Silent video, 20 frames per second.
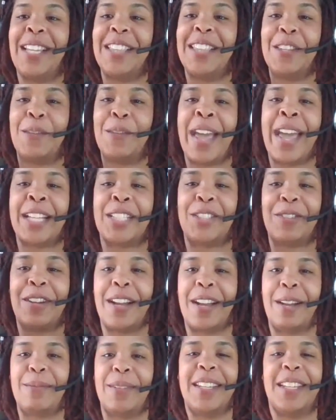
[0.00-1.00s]
in the
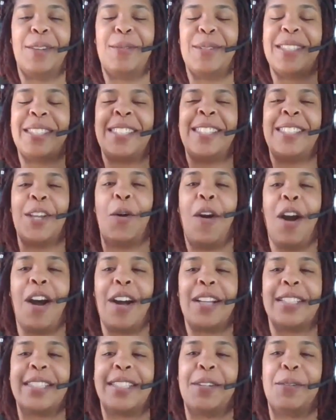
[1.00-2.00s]
backdrop. It was so
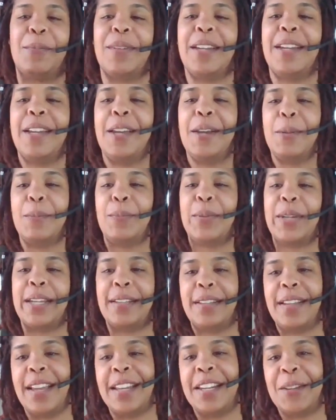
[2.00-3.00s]
awesome.
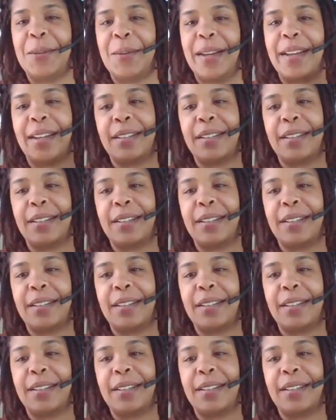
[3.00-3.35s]
But anyway,